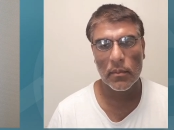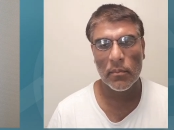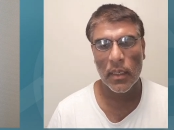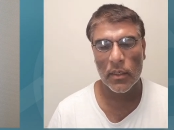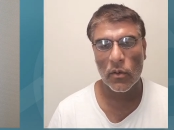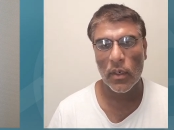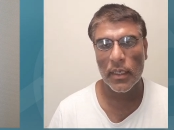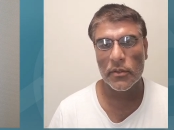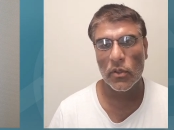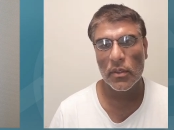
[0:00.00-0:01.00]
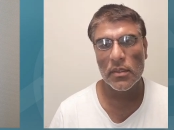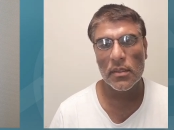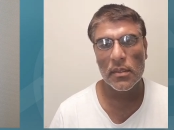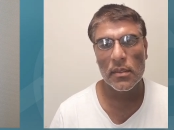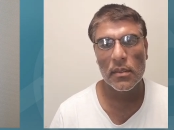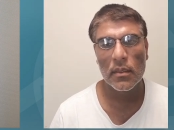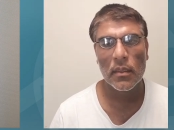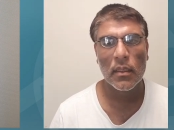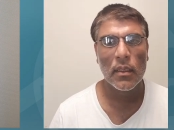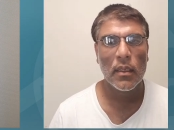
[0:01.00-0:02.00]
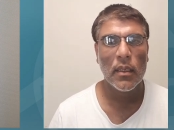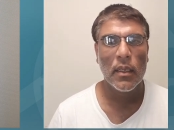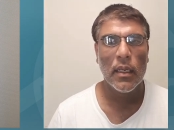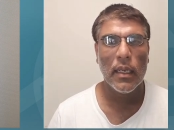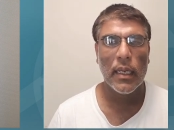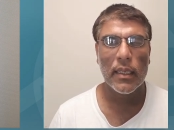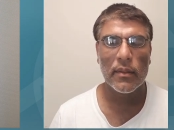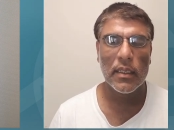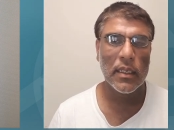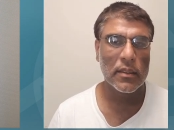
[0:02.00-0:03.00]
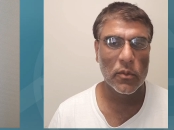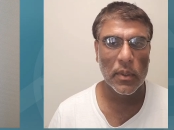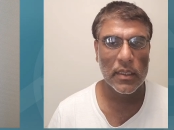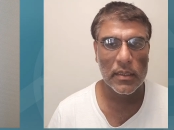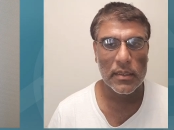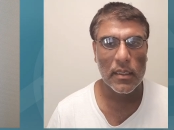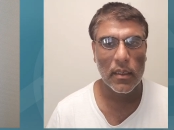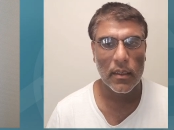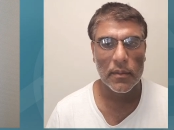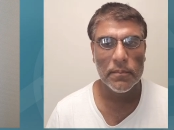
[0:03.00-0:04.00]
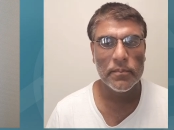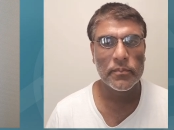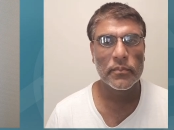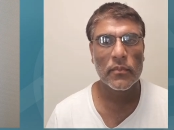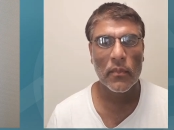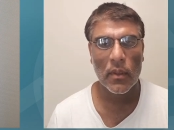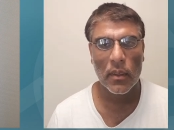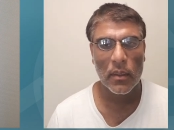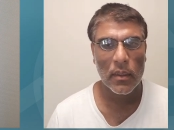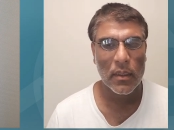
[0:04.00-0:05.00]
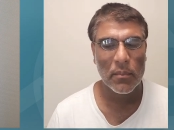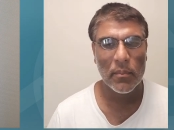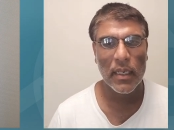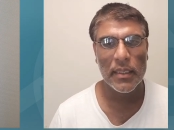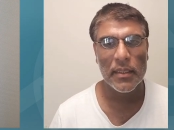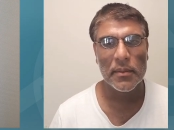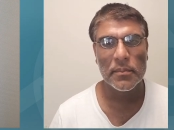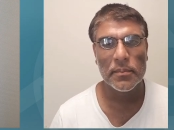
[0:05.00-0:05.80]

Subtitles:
microelectronics, and the other one is called mining.